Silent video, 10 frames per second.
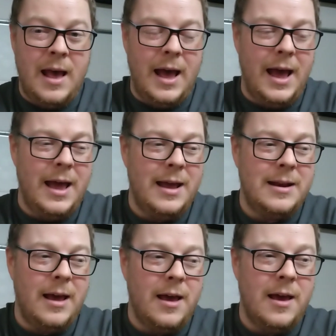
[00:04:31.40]

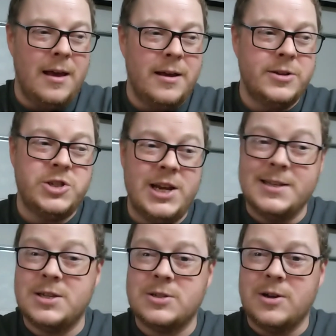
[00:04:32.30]
And
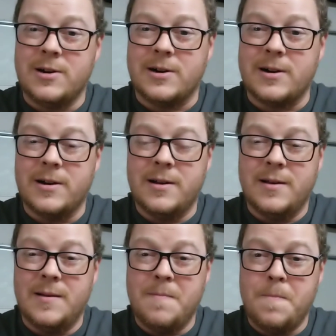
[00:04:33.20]
chances are,
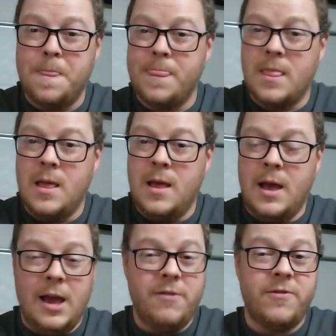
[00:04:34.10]

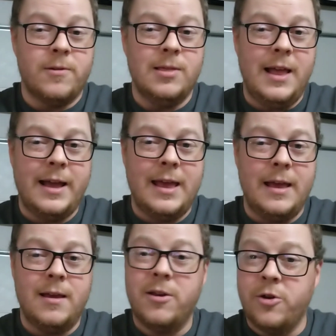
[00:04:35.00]
if you're
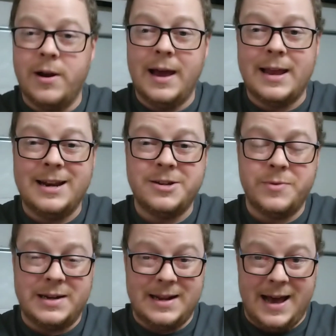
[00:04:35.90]
lucky, you're not going to do
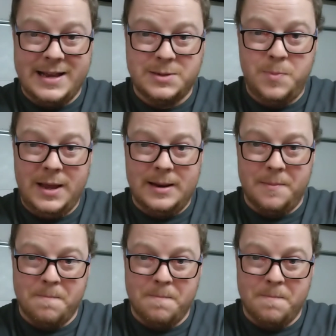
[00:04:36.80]
it at high speed.